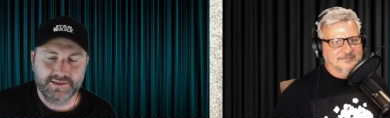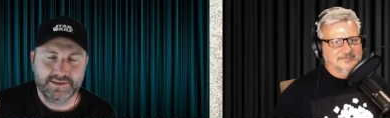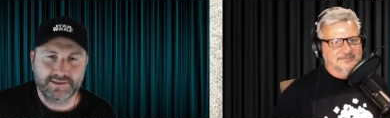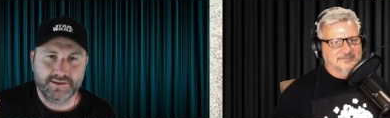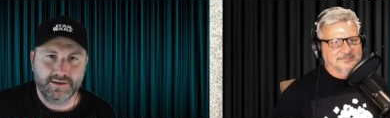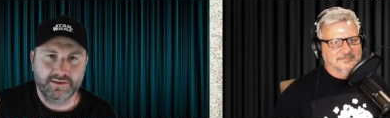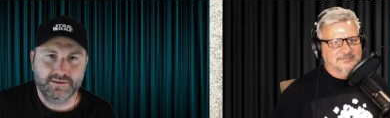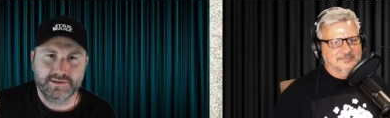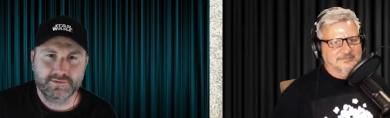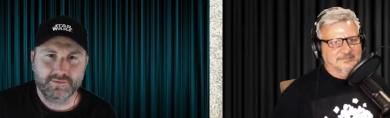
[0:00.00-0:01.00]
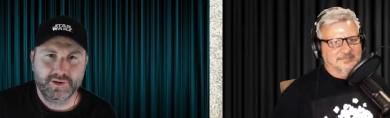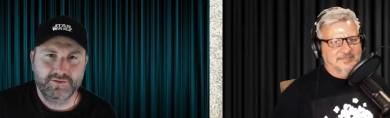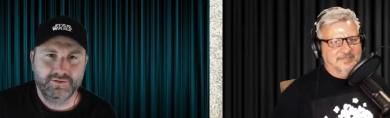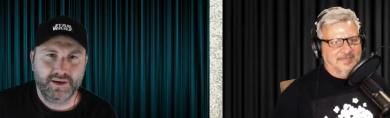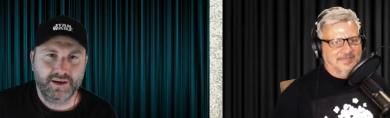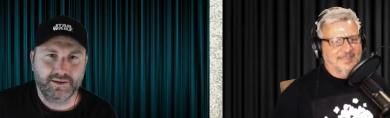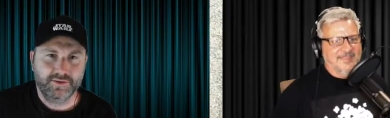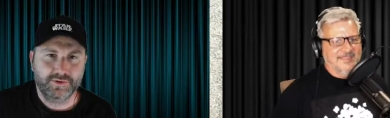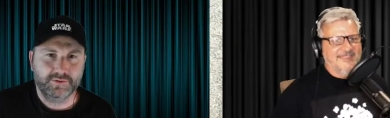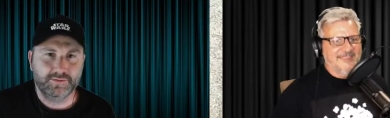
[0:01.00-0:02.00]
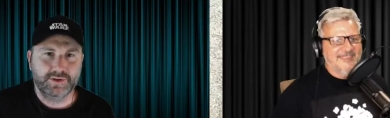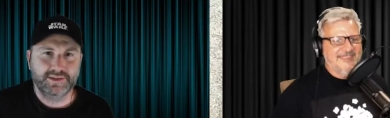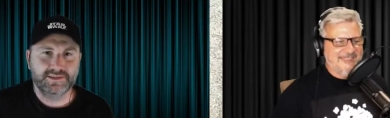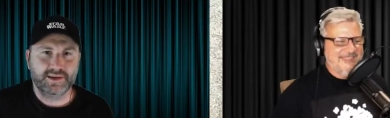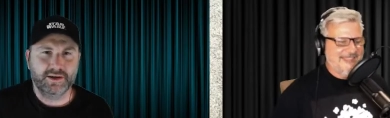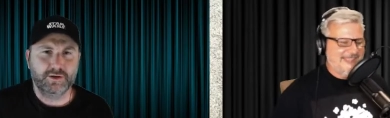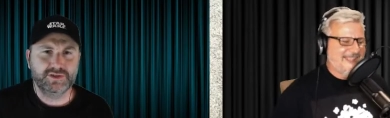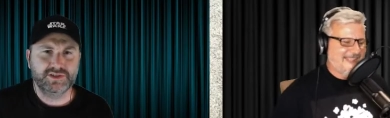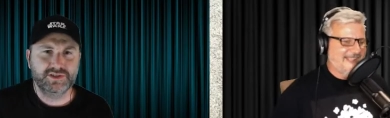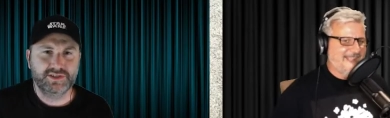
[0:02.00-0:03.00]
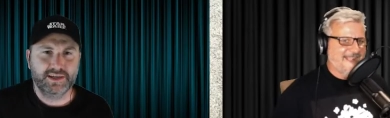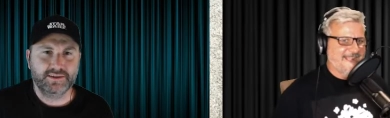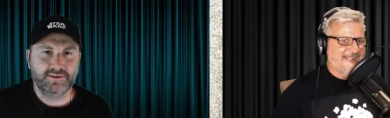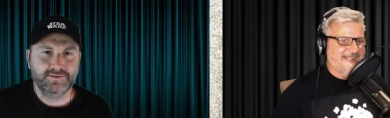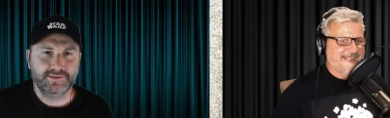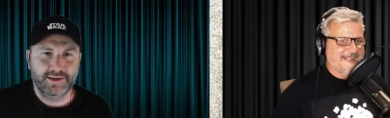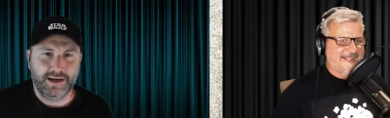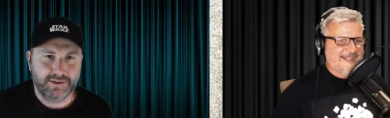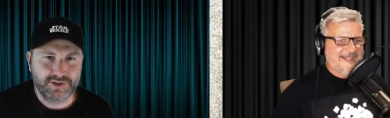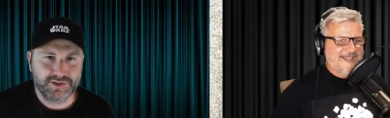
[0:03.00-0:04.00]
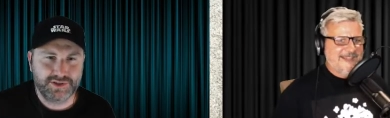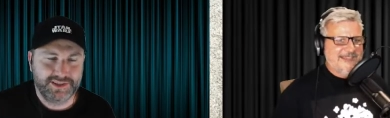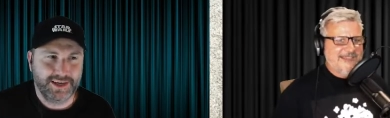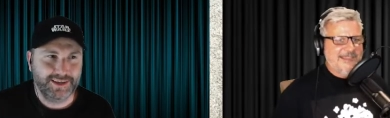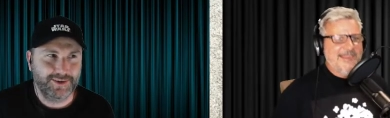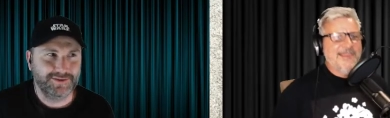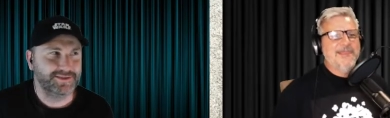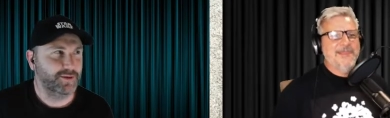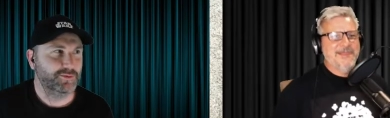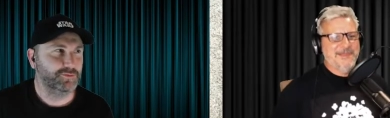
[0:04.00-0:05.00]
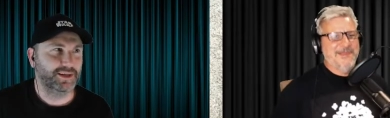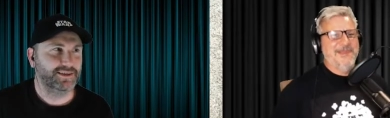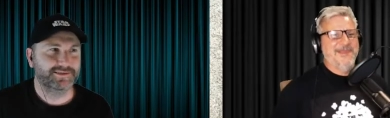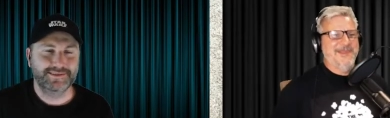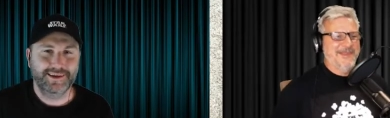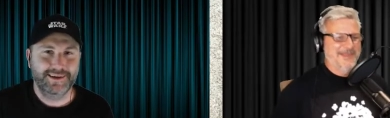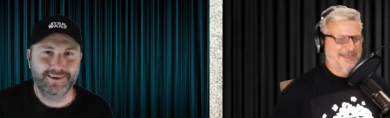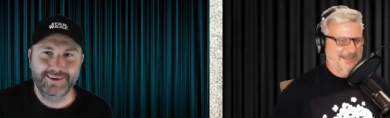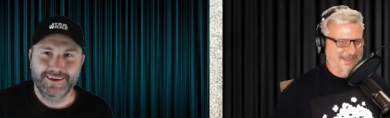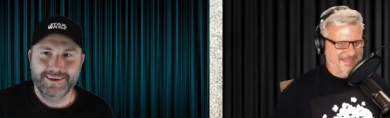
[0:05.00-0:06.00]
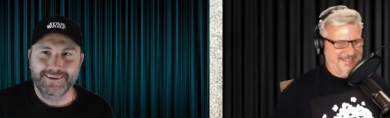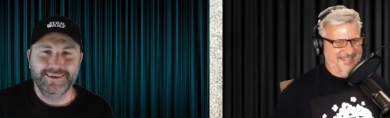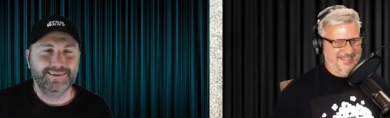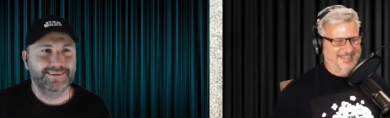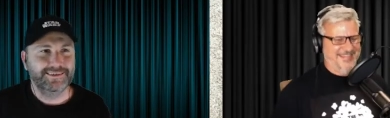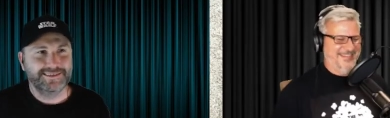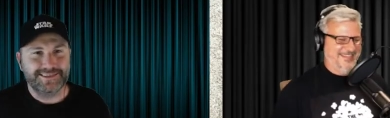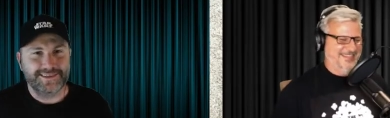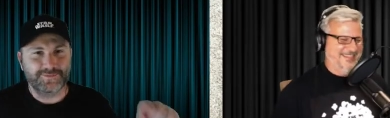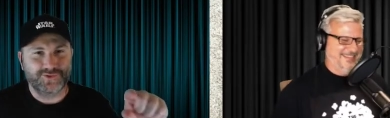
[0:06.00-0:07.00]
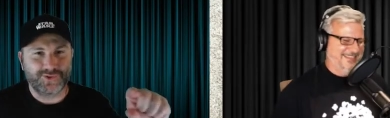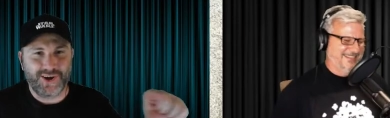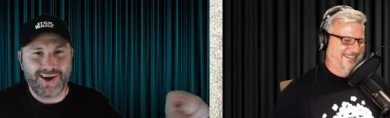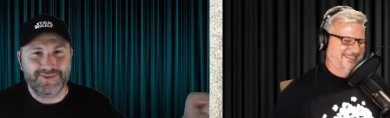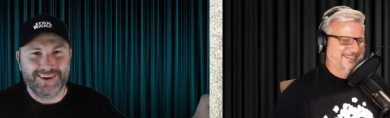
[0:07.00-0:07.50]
Speaker 1: just like in Fargo. Well, he's going. I'll just check those. I'll just check those number plates now, and then you see him driving